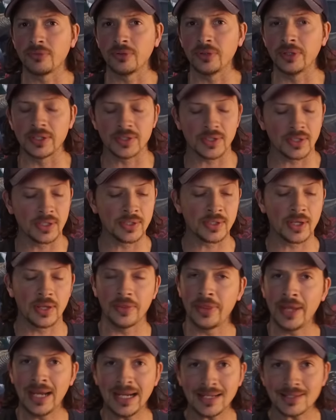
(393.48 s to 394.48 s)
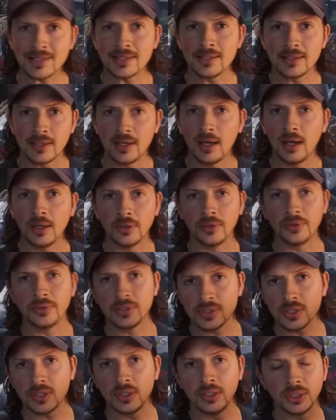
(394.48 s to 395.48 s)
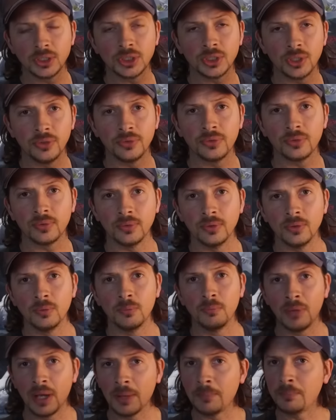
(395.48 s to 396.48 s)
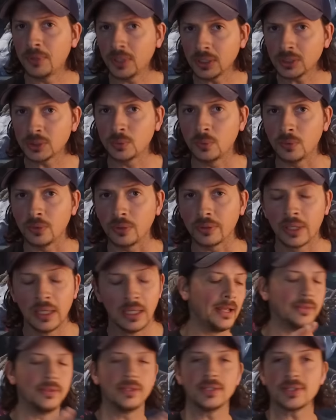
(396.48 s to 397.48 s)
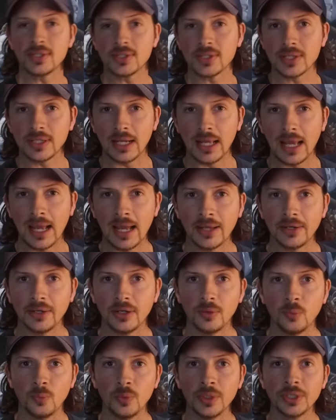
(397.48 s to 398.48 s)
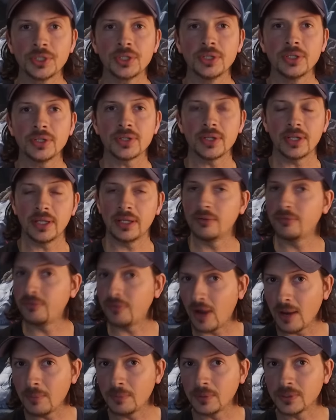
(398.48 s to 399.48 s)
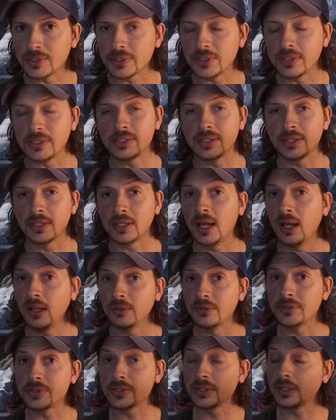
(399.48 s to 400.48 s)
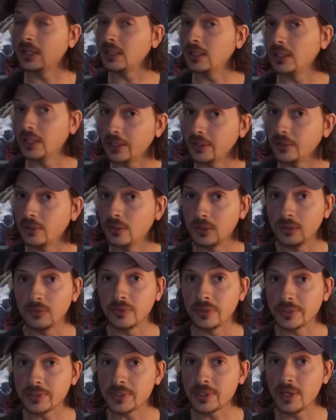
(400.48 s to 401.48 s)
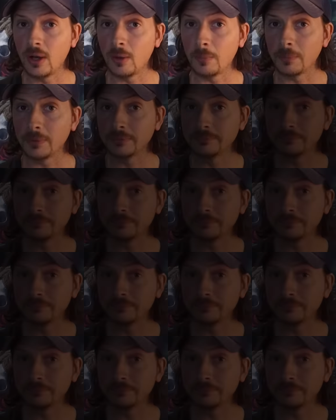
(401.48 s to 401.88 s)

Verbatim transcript: for this is that's the color that's gonna show through my brushwork, and this is gonna add a richness and a vibrancy to the colors that I layer over the top.